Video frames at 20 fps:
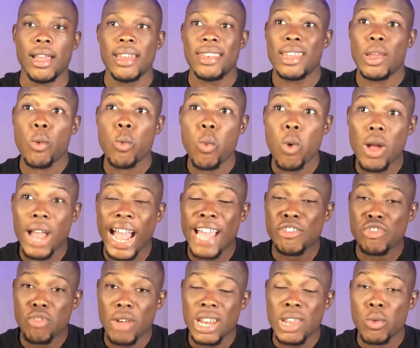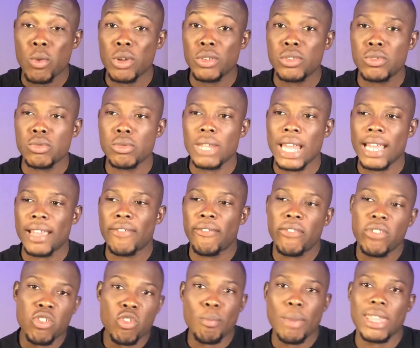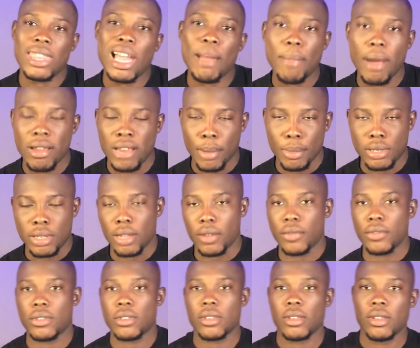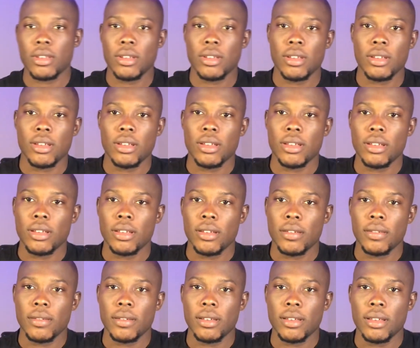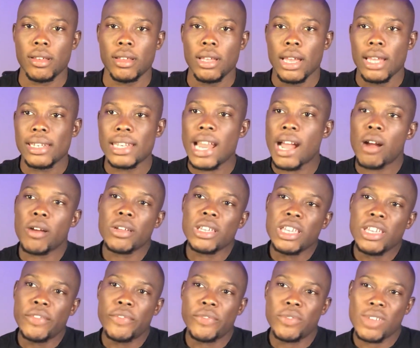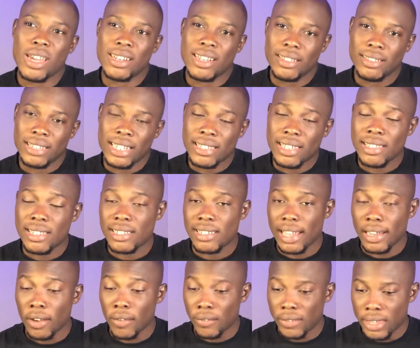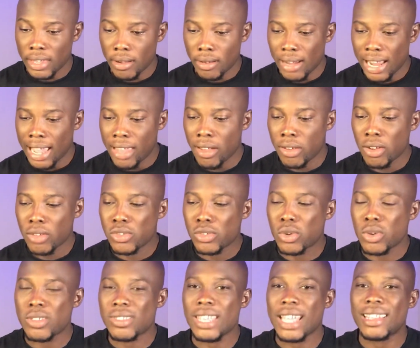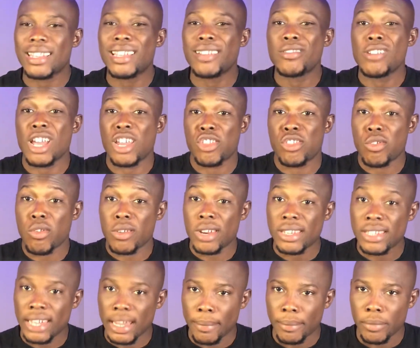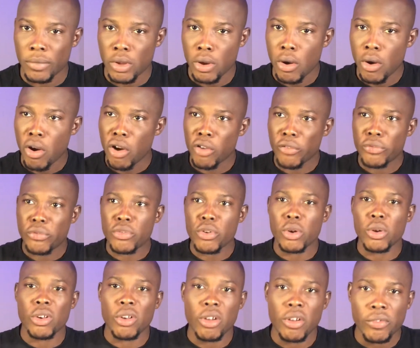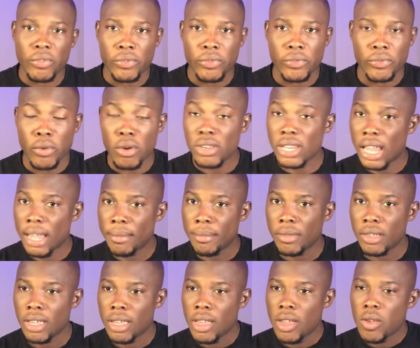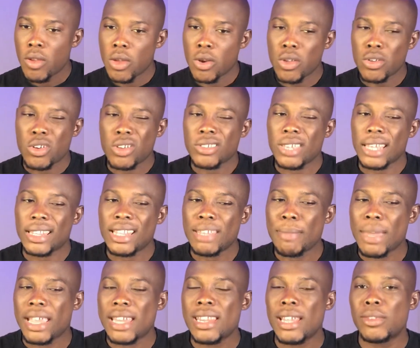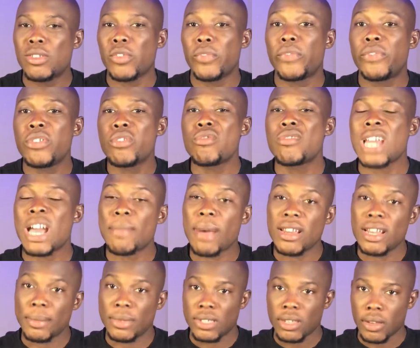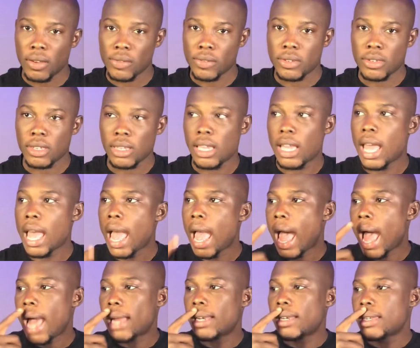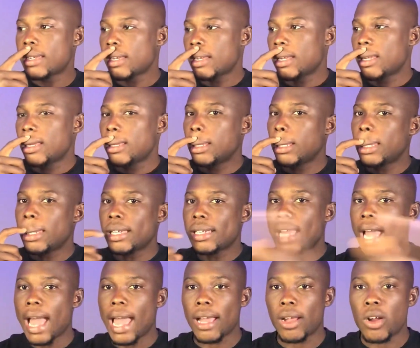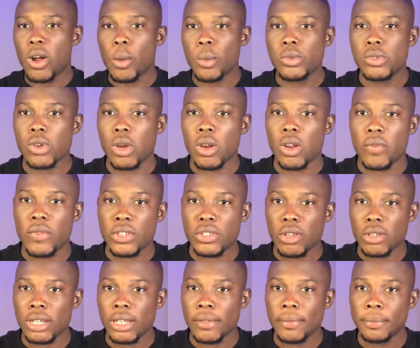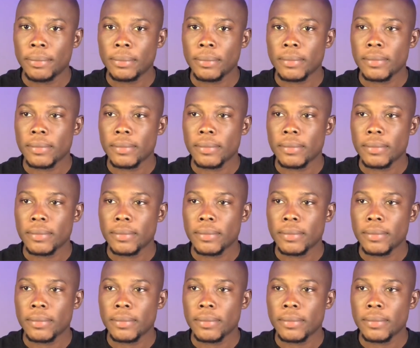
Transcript: They actually want to like feel better about themselves. Now, if you're dating this kind of girl and you're not constantly reassuring them of your love for them, you're not constantly making them to feel good about themselves, and a guy comes all of a sudden